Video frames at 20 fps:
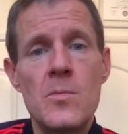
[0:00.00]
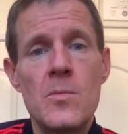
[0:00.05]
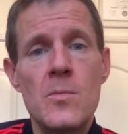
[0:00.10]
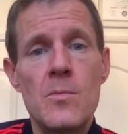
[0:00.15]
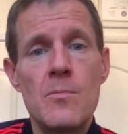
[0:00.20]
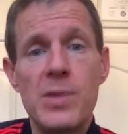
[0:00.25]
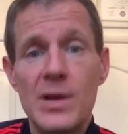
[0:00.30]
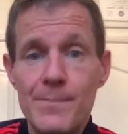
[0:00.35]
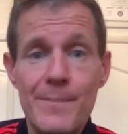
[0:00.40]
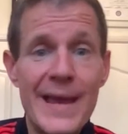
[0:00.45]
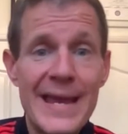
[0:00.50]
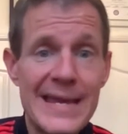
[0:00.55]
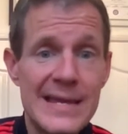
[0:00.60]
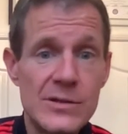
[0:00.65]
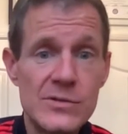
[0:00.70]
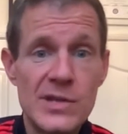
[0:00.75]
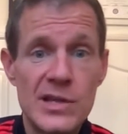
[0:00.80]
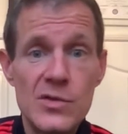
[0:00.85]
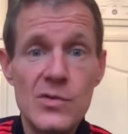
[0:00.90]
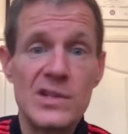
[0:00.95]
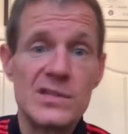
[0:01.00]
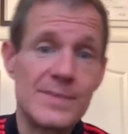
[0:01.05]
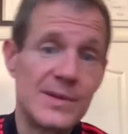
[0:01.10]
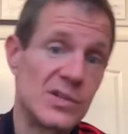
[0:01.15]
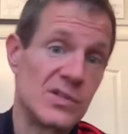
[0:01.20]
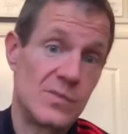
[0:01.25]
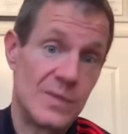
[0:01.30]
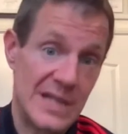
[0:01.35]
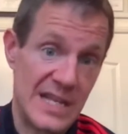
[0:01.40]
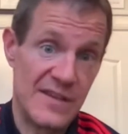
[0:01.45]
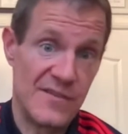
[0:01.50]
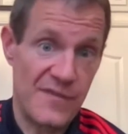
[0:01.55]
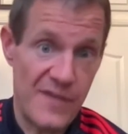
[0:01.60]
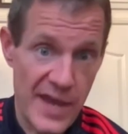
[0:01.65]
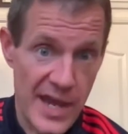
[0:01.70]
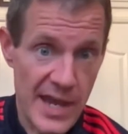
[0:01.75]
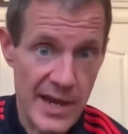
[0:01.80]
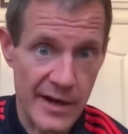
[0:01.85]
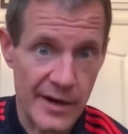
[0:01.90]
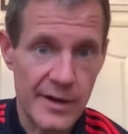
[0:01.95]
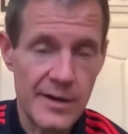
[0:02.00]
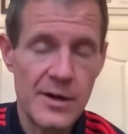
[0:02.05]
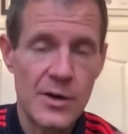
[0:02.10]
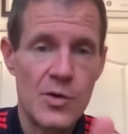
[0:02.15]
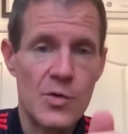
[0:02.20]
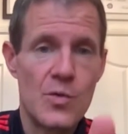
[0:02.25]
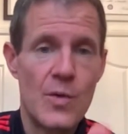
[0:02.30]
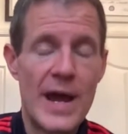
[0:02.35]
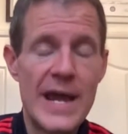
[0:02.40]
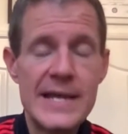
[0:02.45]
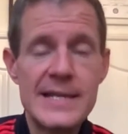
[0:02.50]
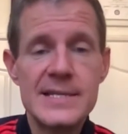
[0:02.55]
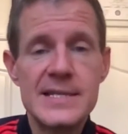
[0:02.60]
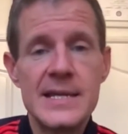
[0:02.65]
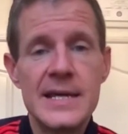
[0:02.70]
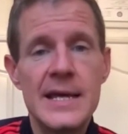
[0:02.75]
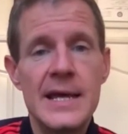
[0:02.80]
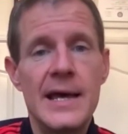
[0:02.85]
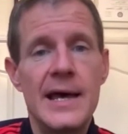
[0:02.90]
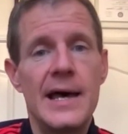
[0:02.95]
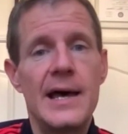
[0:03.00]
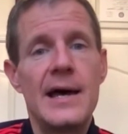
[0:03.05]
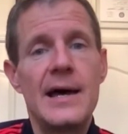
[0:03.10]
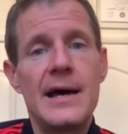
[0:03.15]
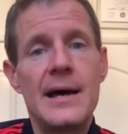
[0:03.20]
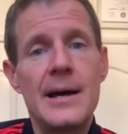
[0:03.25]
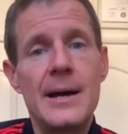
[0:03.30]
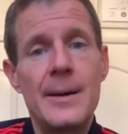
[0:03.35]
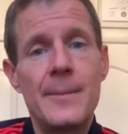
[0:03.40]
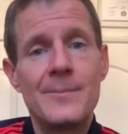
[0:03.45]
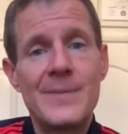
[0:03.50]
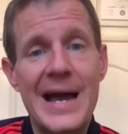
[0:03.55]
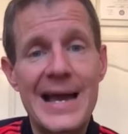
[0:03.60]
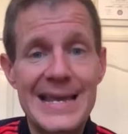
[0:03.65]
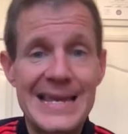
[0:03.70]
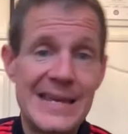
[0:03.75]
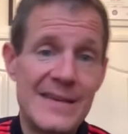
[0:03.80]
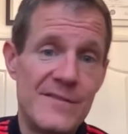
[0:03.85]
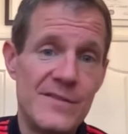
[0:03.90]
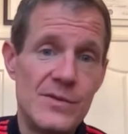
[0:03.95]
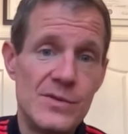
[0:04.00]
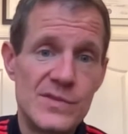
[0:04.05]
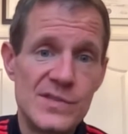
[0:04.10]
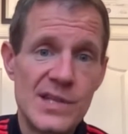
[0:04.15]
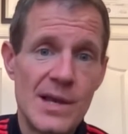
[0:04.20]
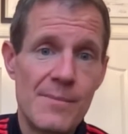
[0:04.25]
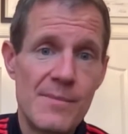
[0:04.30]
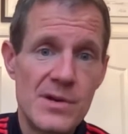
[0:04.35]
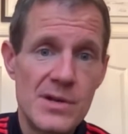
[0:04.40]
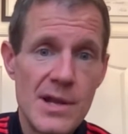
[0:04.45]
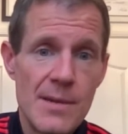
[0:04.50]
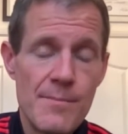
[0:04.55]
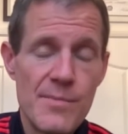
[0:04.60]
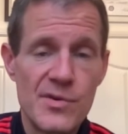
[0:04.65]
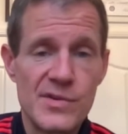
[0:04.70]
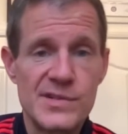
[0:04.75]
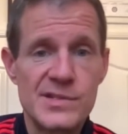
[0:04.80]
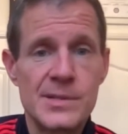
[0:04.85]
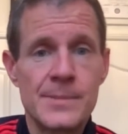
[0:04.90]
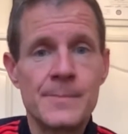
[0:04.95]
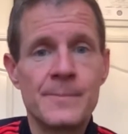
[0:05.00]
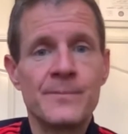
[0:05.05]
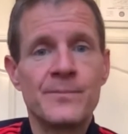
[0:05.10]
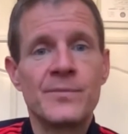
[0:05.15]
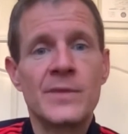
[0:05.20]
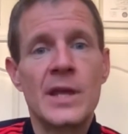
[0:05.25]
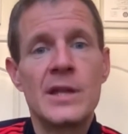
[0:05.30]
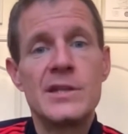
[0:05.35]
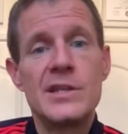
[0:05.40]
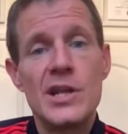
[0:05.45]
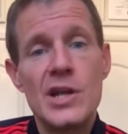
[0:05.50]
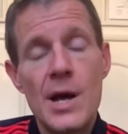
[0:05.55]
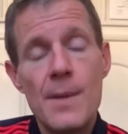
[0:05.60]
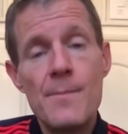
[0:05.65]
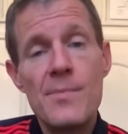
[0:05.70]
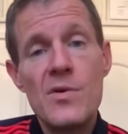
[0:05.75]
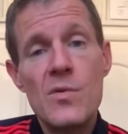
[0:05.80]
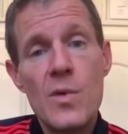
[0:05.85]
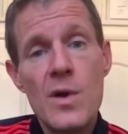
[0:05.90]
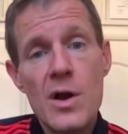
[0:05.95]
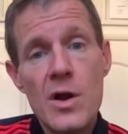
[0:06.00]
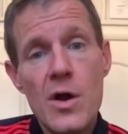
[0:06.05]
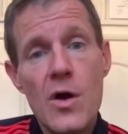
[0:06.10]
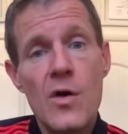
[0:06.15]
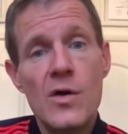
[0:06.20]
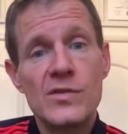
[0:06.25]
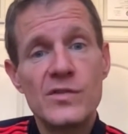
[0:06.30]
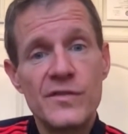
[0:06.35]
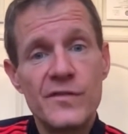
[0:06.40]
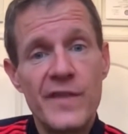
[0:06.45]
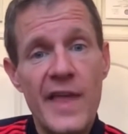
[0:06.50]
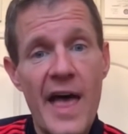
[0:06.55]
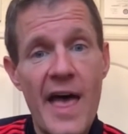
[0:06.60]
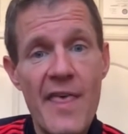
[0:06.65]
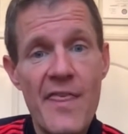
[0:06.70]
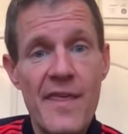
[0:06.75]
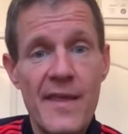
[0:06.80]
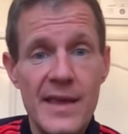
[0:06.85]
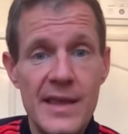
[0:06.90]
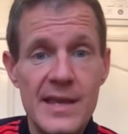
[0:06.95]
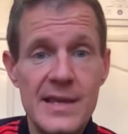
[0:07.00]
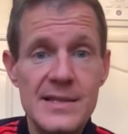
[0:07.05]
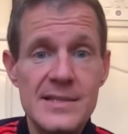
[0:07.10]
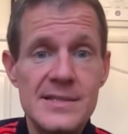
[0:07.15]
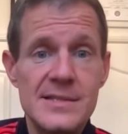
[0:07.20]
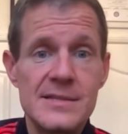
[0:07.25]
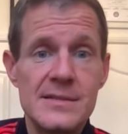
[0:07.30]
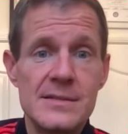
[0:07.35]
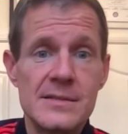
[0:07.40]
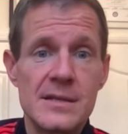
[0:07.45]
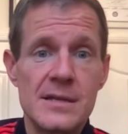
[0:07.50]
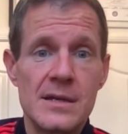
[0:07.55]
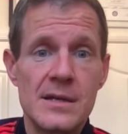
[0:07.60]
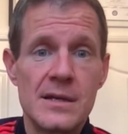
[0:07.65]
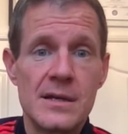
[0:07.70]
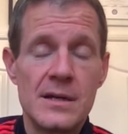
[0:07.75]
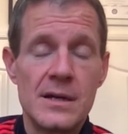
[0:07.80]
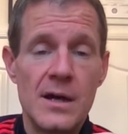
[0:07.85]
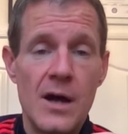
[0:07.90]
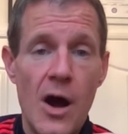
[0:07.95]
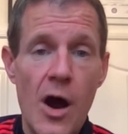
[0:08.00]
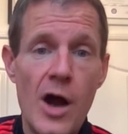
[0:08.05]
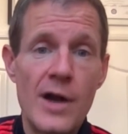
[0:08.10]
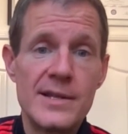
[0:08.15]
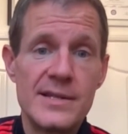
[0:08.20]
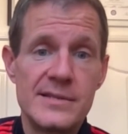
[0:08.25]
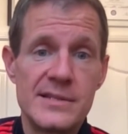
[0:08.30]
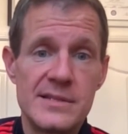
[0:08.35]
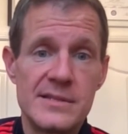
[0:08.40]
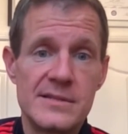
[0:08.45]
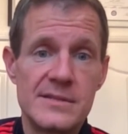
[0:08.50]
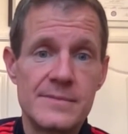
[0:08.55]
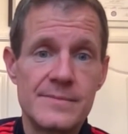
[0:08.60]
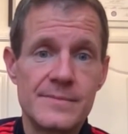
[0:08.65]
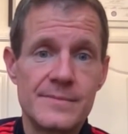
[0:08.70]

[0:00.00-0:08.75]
but back into the US, because we live here, right? I give you some numbers. The number one cause of death is heart disease.